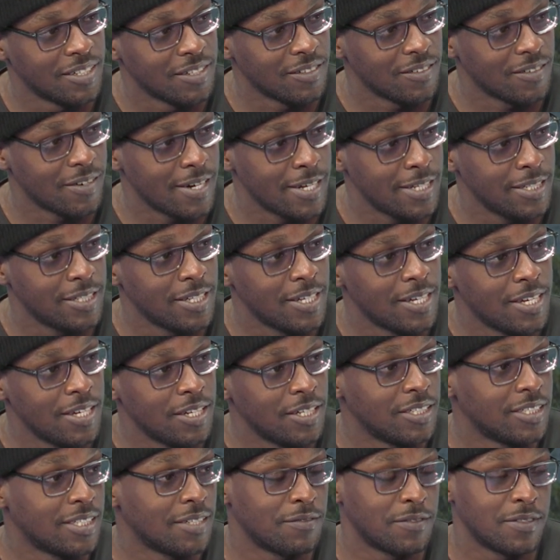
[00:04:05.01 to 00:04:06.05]
right? You
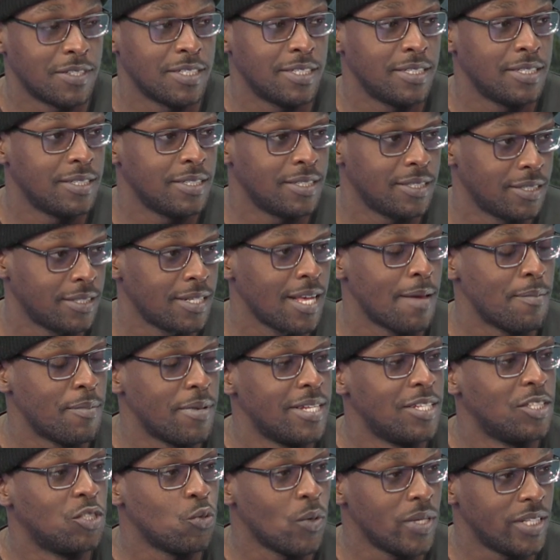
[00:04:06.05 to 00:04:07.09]
just have to type
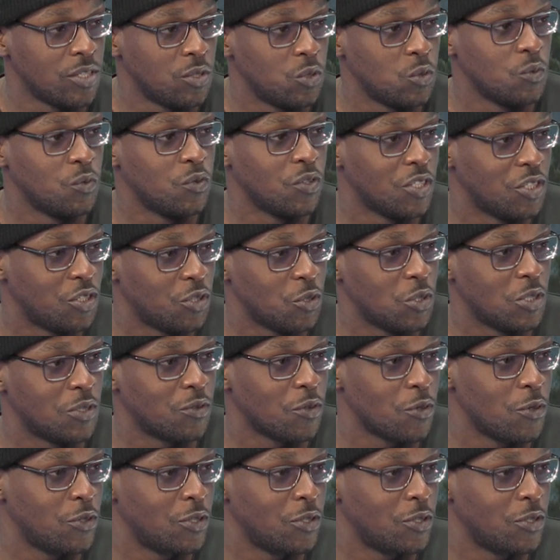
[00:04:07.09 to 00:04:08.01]
in 22 virtues for